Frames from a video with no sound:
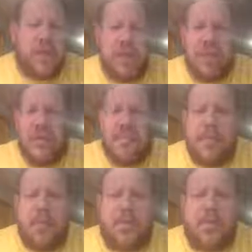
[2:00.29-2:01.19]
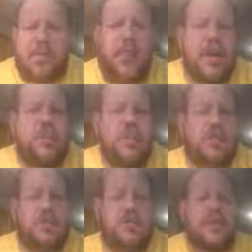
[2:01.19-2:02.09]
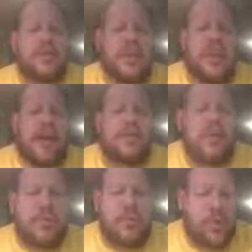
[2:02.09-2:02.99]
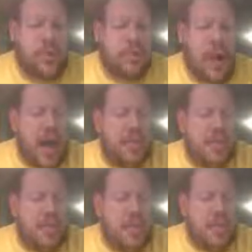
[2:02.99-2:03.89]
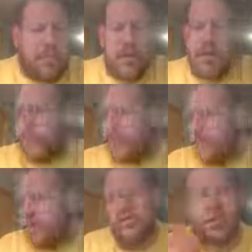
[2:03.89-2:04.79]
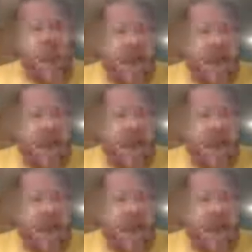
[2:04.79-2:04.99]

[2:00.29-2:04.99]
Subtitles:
that people need to be more concerned with inner emotions as opposed to religious behavior. So the Puritans always told you,